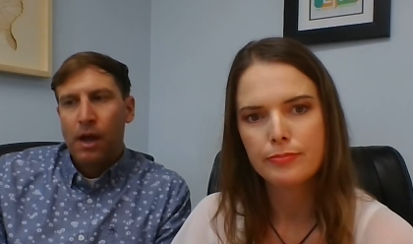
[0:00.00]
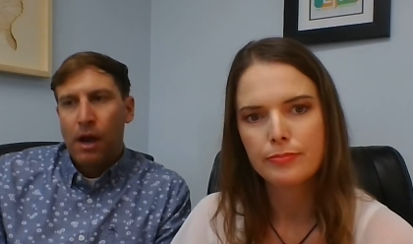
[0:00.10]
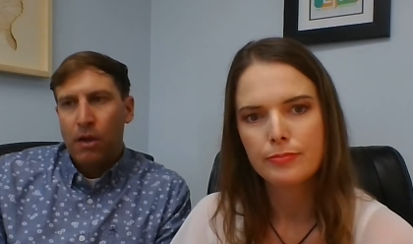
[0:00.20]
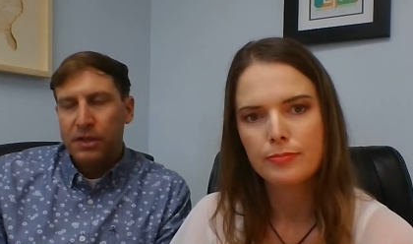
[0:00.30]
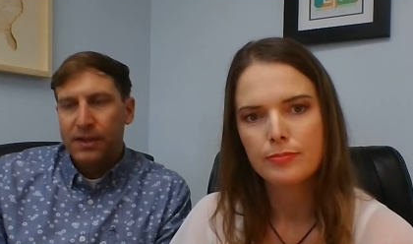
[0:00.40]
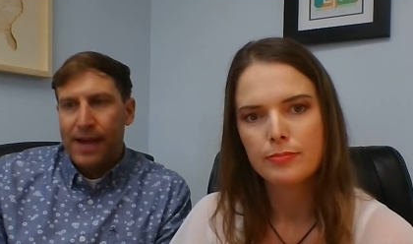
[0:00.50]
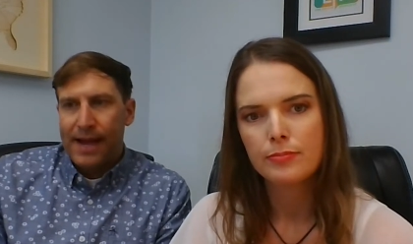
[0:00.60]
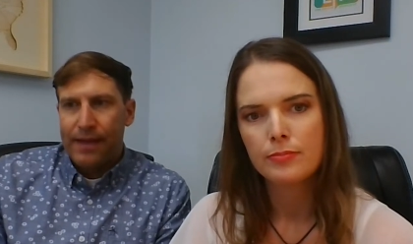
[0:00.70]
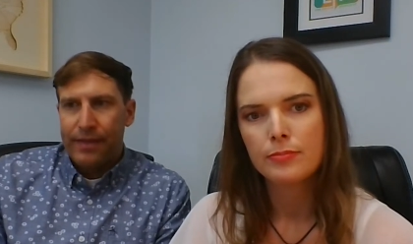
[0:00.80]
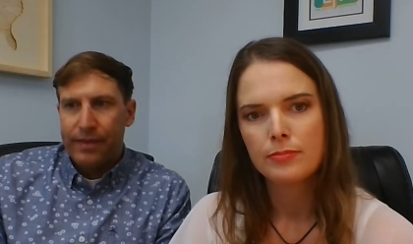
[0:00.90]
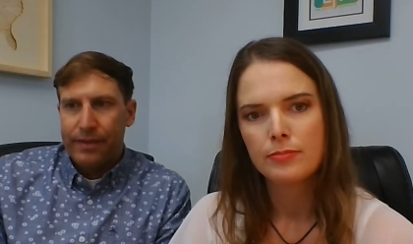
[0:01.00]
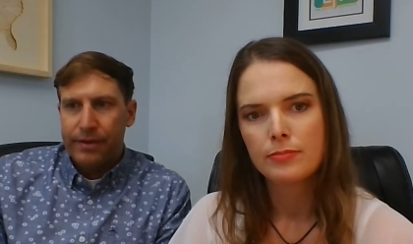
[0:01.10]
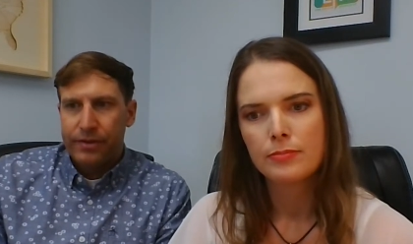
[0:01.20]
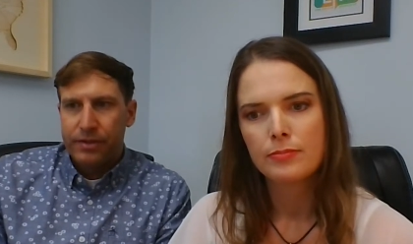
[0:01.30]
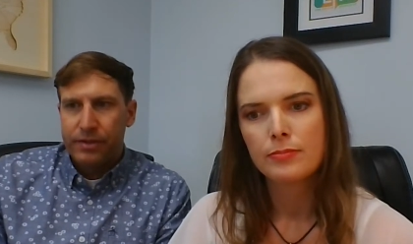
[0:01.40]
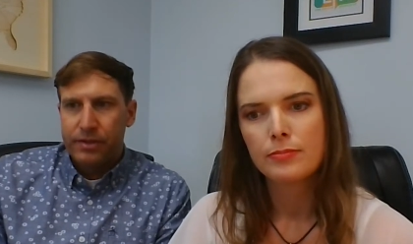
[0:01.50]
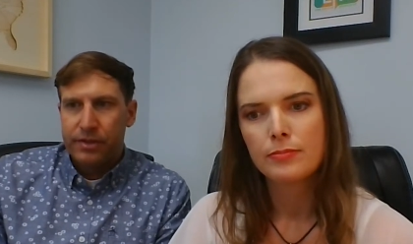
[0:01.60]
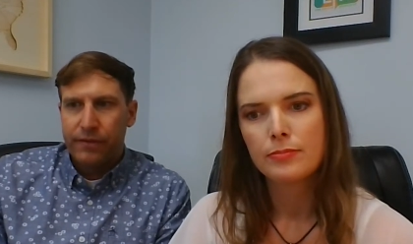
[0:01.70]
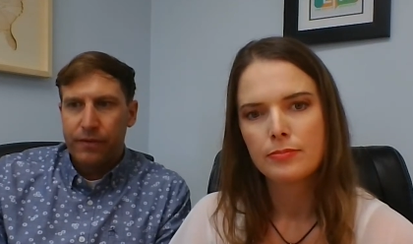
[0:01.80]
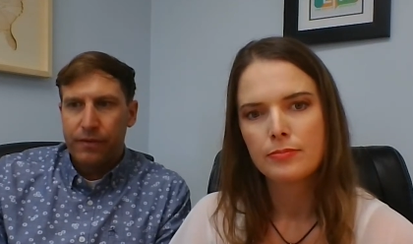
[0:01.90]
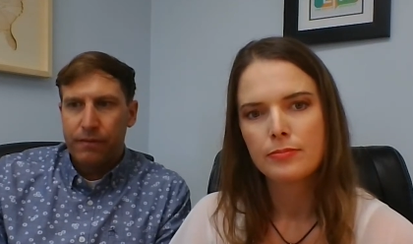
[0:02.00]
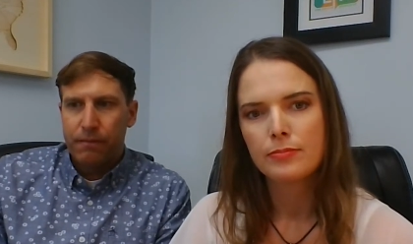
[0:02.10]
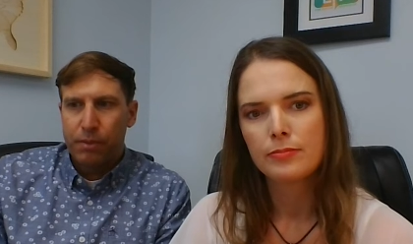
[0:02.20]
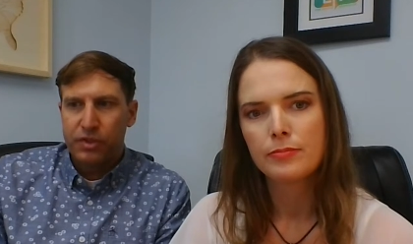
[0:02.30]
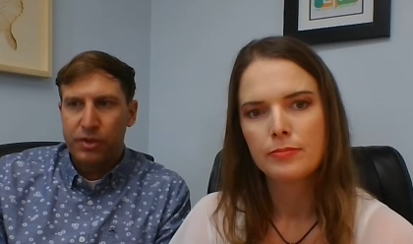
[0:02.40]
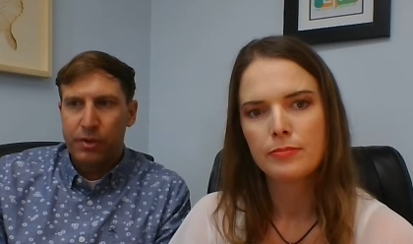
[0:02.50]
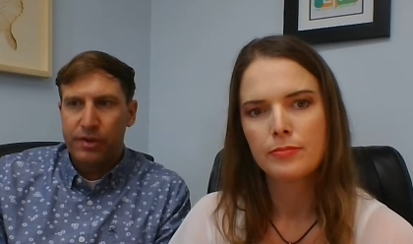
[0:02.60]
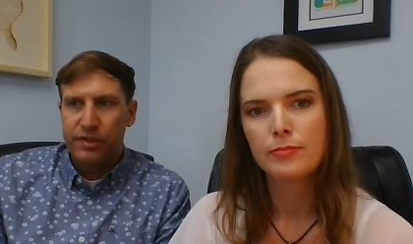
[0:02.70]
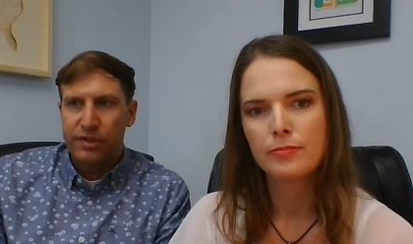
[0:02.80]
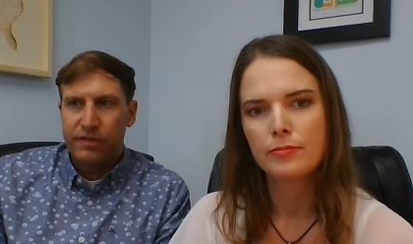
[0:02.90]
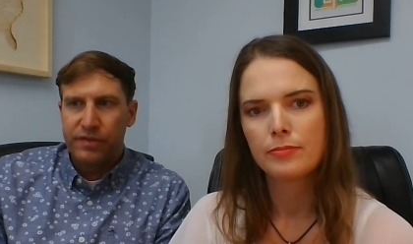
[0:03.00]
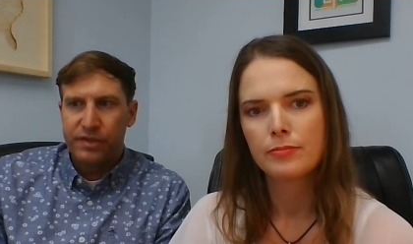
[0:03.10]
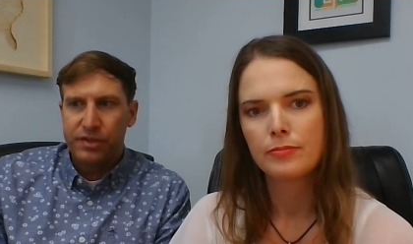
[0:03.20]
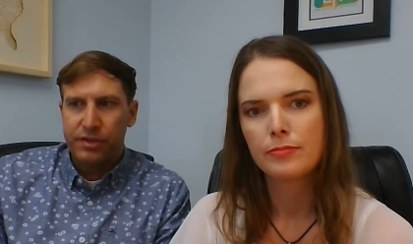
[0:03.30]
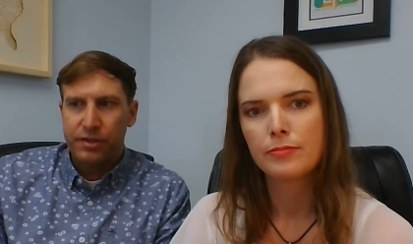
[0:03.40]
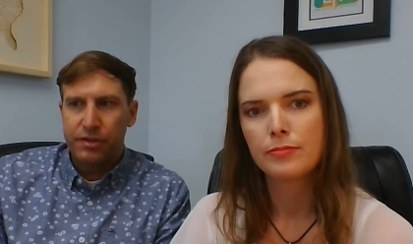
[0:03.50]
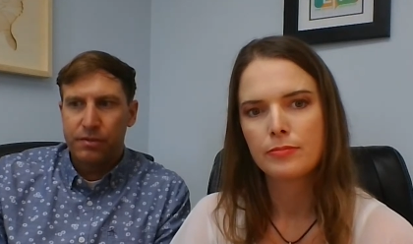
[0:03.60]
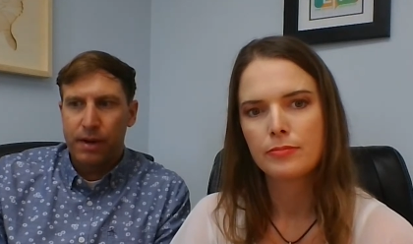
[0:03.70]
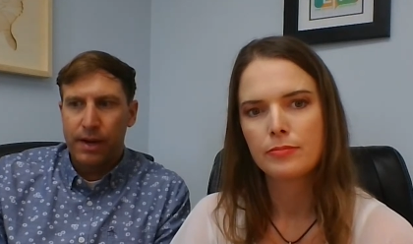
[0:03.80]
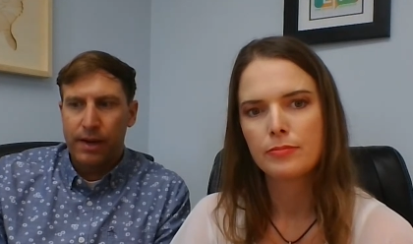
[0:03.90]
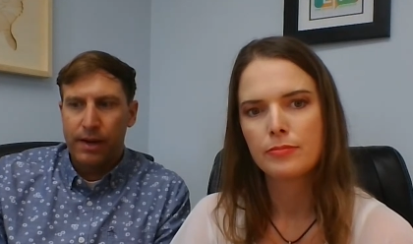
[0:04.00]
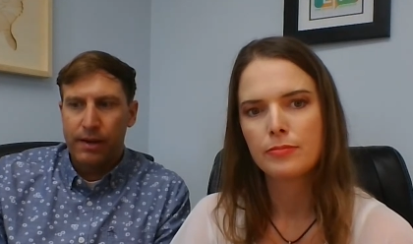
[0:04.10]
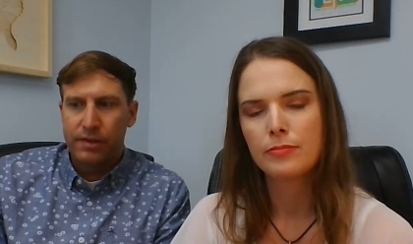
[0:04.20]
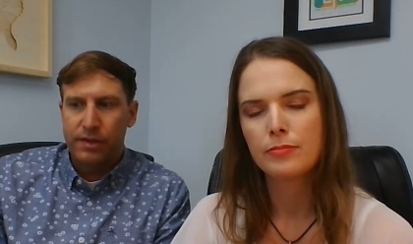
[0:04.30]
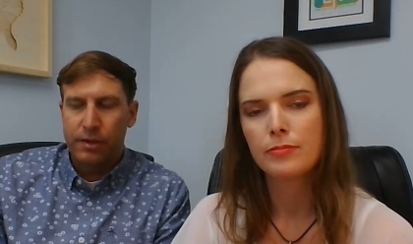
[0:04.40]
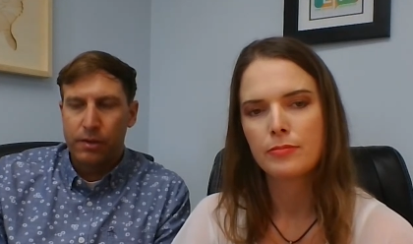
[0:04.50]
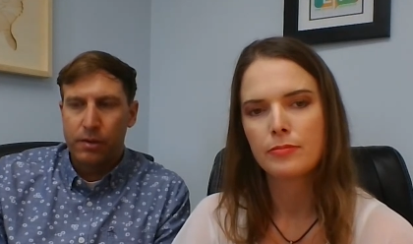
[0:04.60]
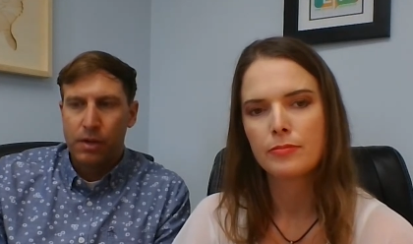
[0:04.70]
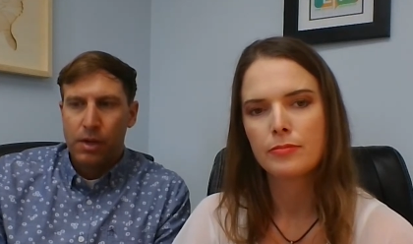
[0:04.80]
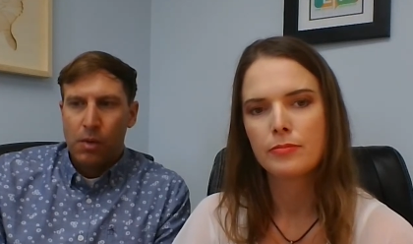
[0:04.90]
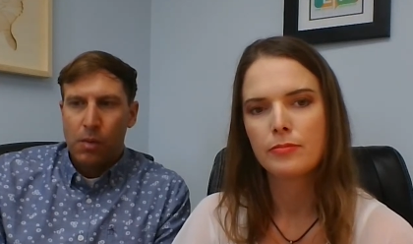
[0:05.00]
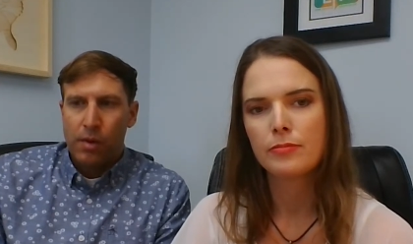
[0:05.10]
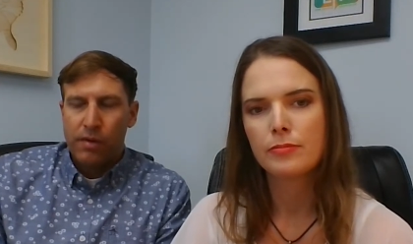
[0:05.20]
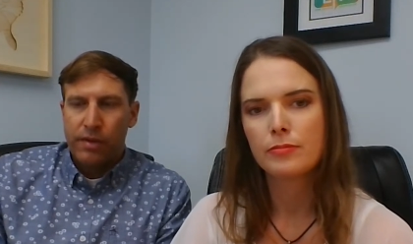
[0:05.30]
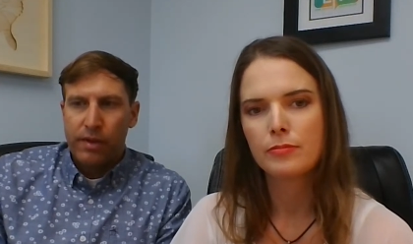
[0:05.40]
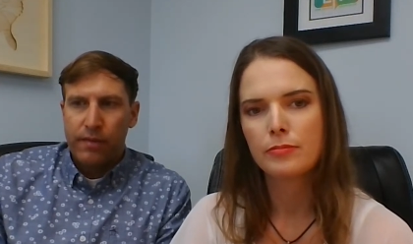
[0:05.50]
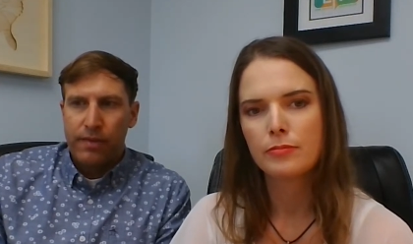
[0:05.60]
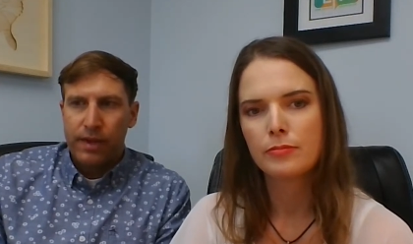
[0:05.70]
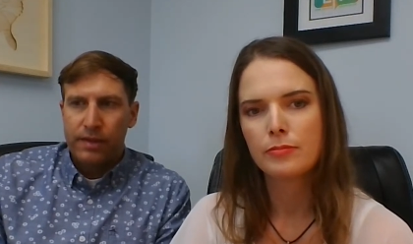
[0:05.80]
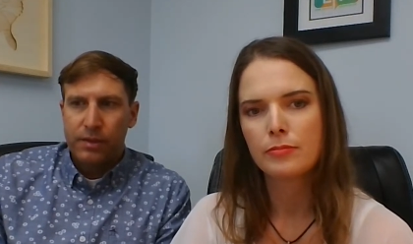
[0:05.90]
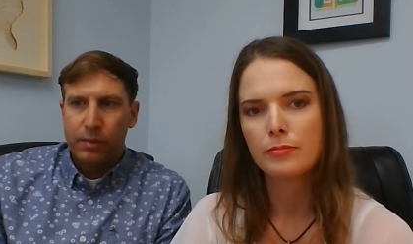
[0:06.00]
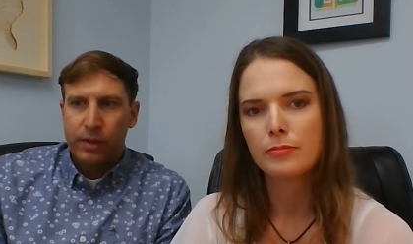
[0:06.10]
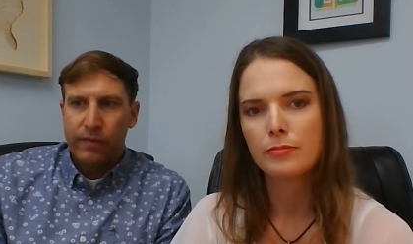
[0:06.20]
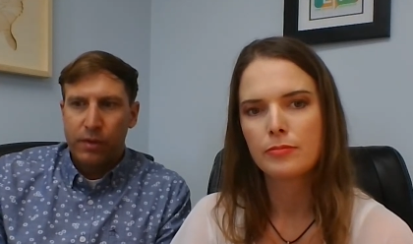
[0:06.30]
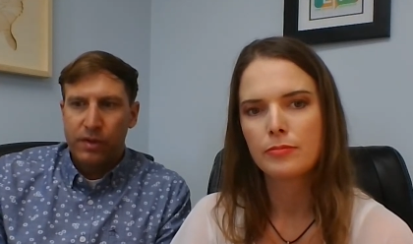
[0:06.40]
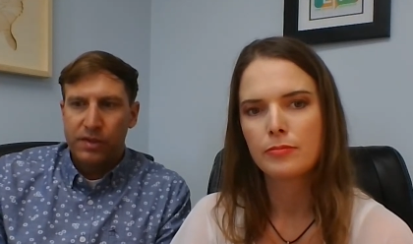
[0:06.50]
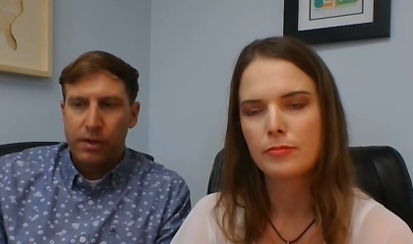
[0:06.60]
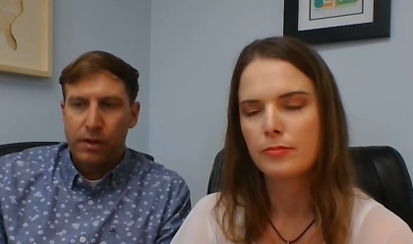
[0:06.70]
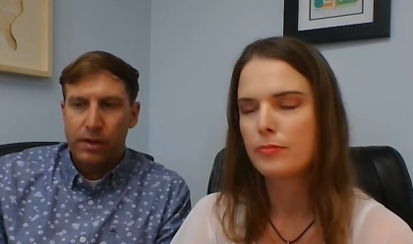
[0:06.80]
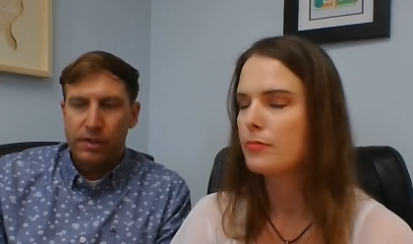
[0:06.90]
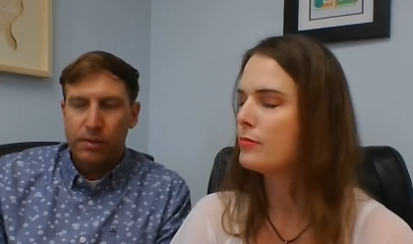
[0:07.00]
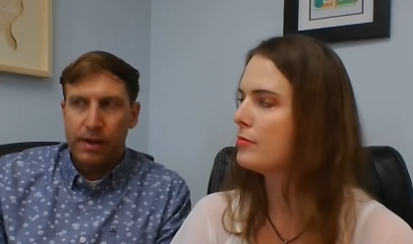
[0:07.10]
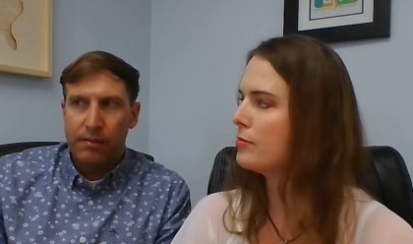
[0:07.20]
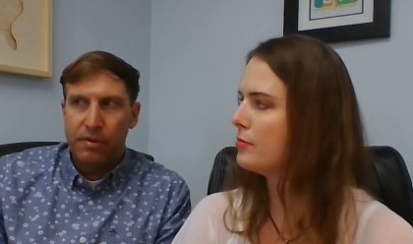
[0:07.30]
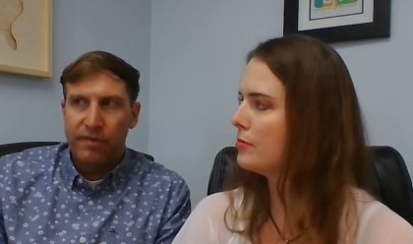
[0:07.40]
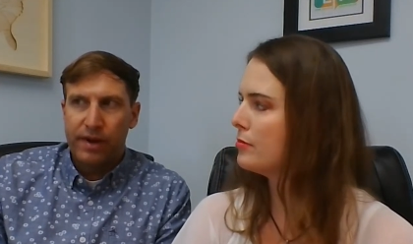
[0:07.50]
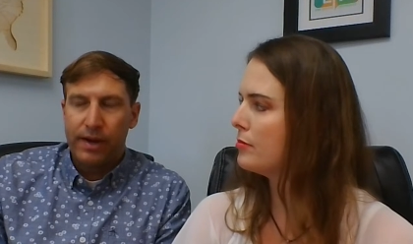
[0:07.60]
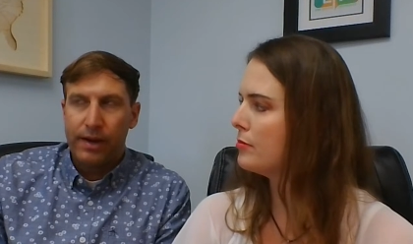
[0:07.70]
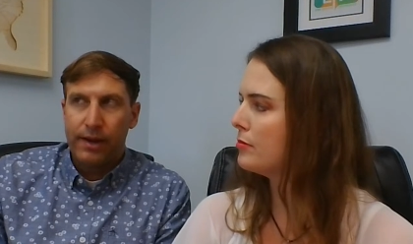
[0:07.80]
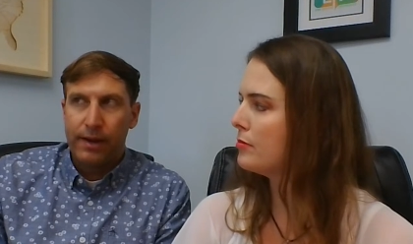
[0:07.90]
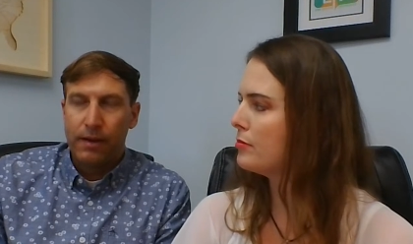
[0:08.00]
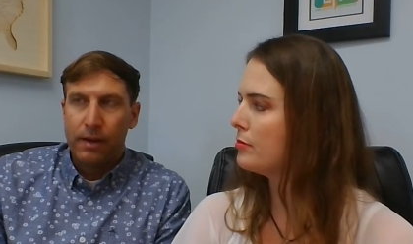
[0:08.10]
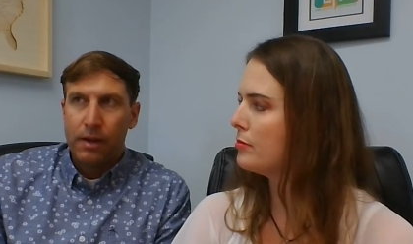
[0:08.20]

Speaker 1: I'll also add that there's there's different personas to physicians, right? And so one of the things that we focus on is around providing